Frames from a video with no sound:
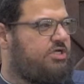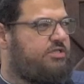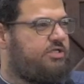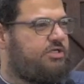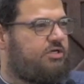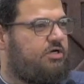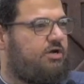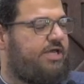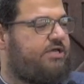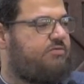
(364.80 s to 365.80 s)
that Clear
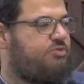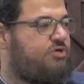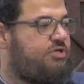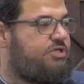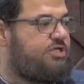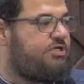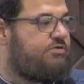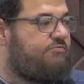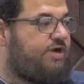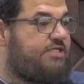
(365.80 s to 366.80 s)
Light Community
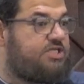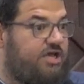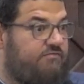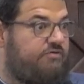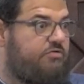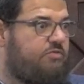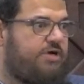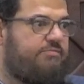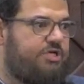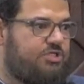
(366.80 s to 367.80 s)
invites
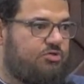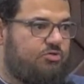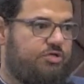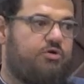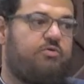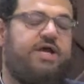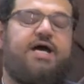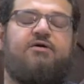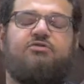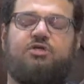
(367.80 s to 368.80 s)
everyone, make sure on your way
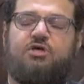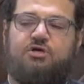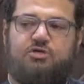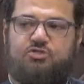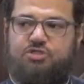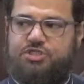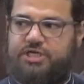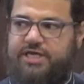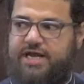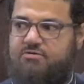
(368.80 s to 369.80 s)
out to
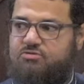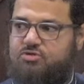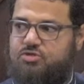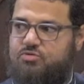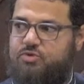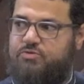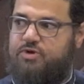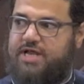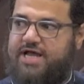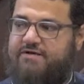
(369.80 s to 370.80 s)
check it out. We
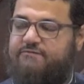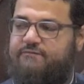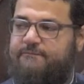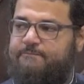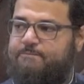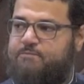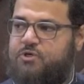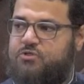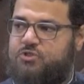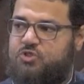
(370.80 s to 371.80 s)
will have
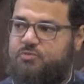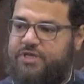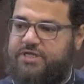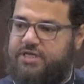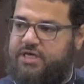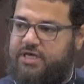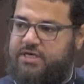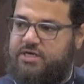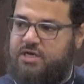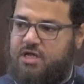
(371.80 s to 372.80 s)
participating
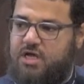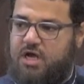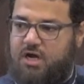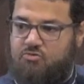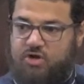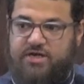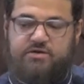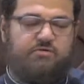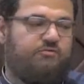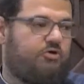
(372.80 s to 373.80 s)
in a
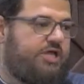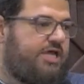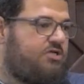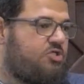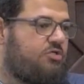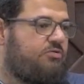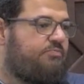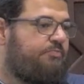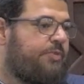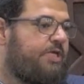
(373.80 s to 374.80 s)
run for cancer
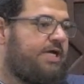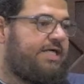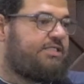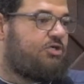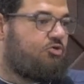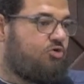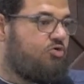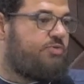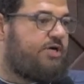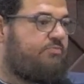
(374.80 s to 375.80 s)
as a
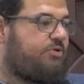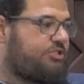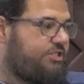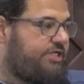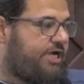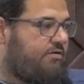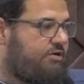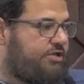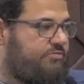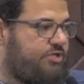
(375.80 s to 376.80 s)
group, representing our
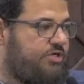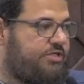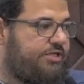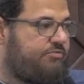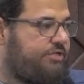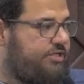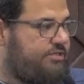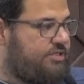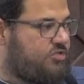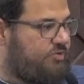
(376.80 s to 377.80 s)
community, and we did
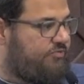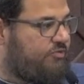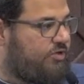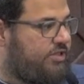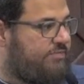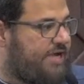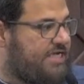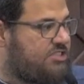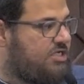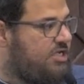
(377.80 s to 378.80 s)
this before in the
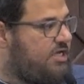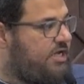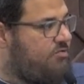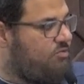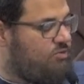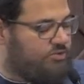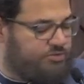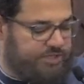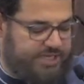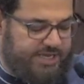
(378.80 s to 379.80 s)
past, and we will
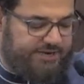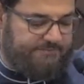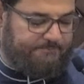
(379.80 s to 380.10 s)
do it again.